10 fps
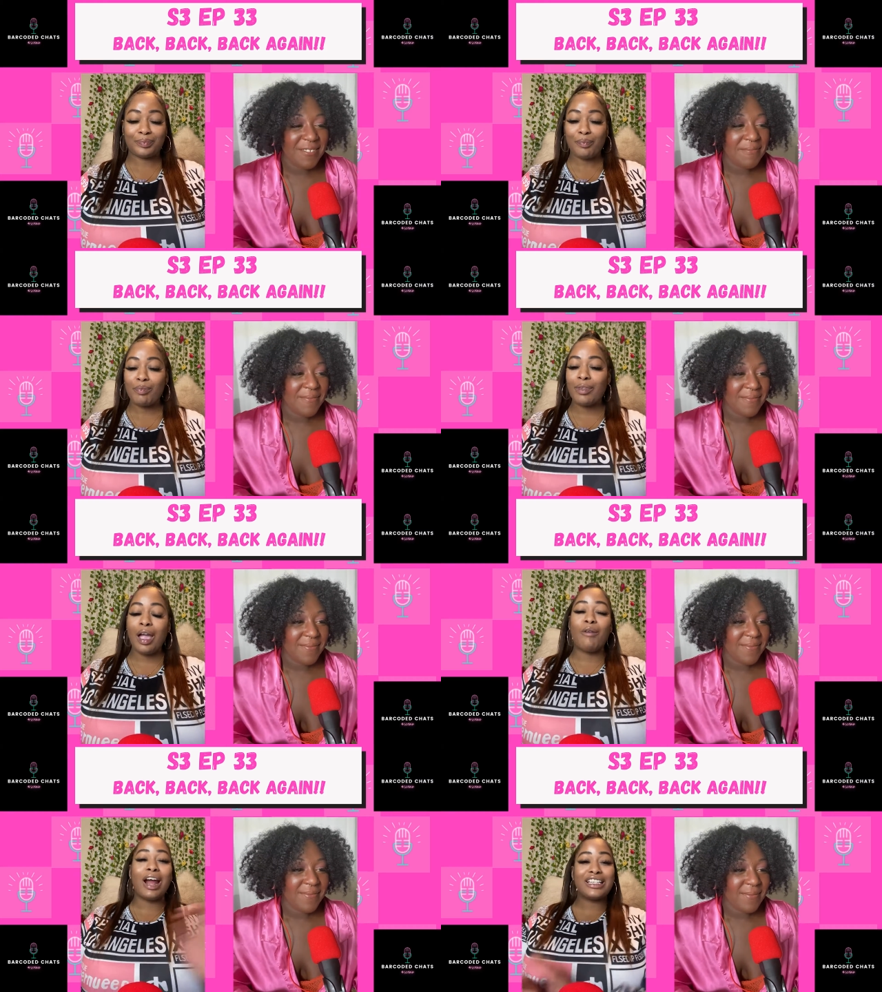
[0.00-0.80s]
Speaker 1: All
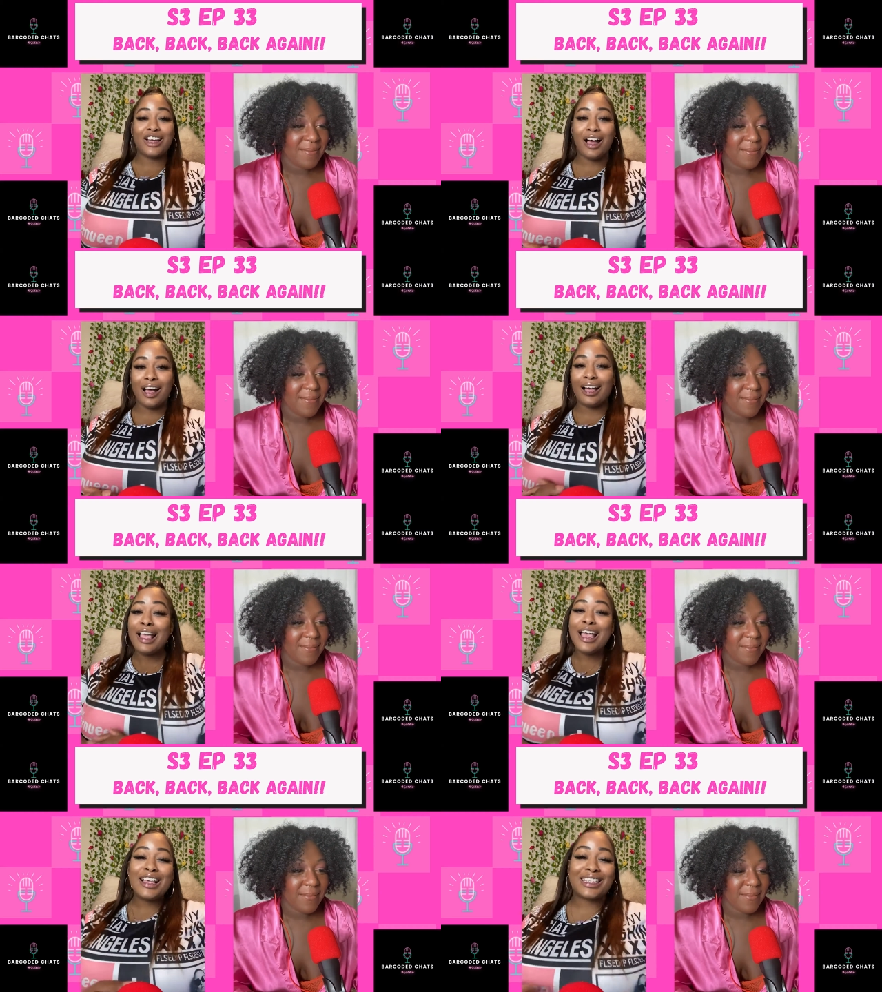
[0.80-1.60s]
right, y'all.
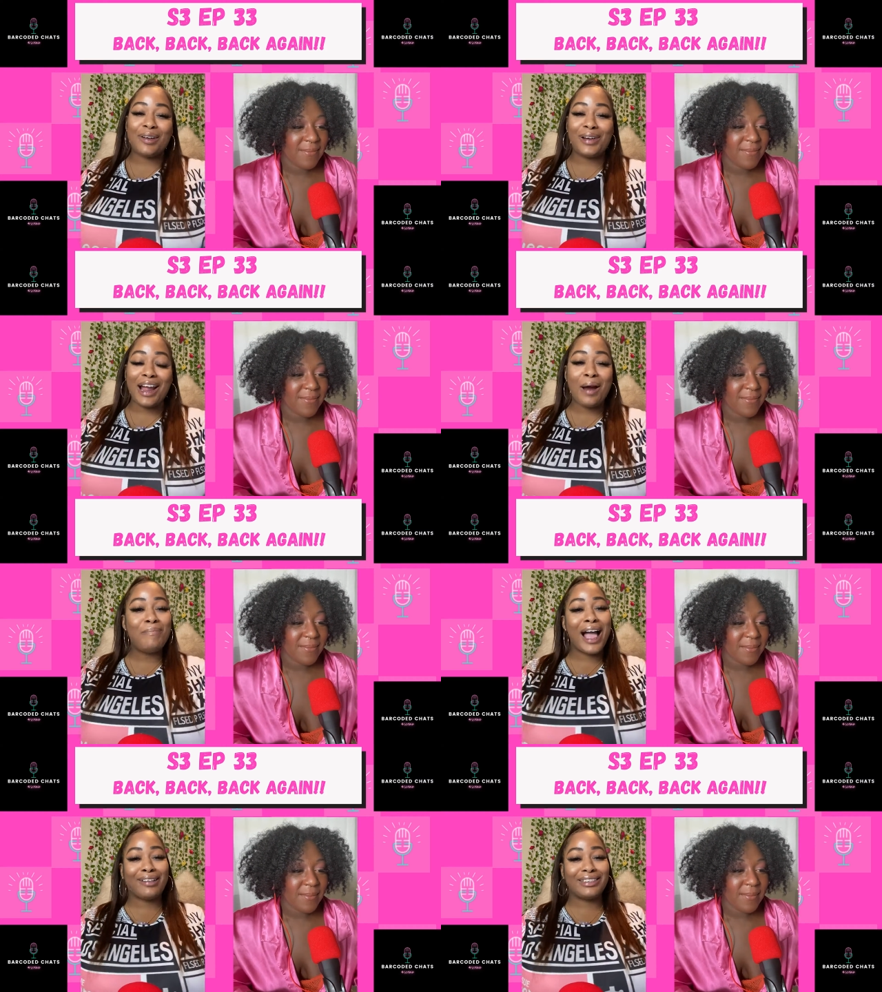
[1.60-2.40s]
So we are back
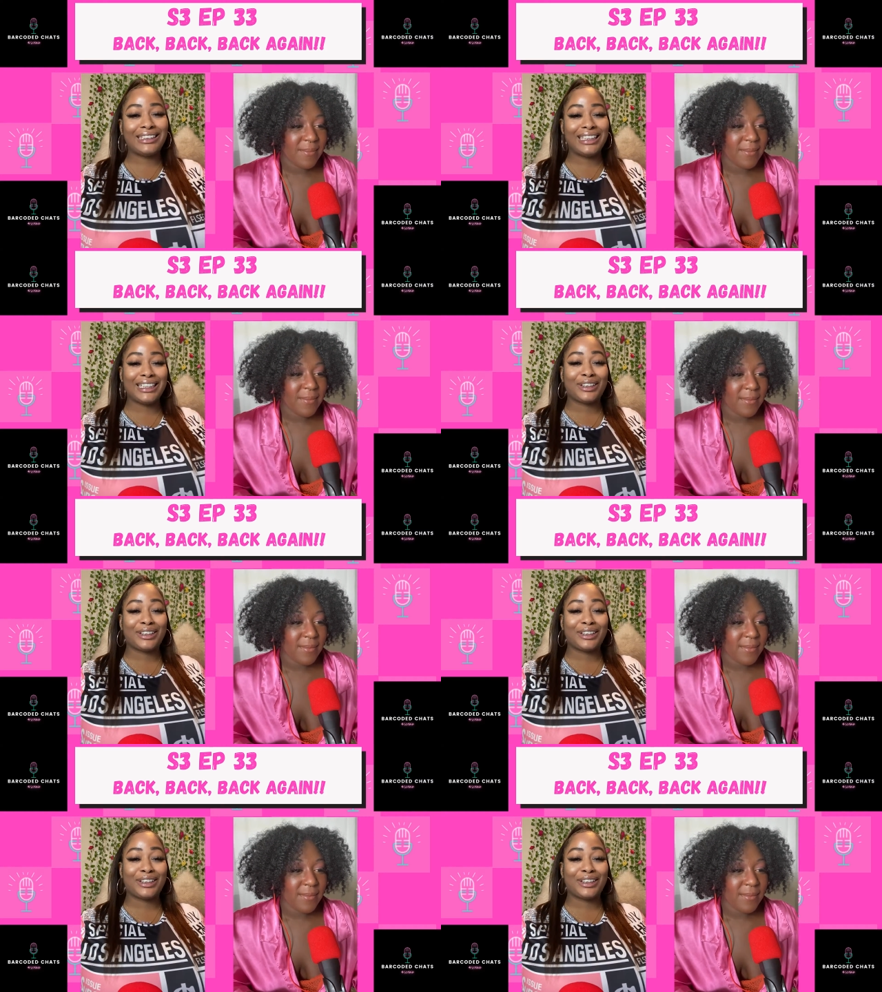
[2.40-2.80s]
with season 3.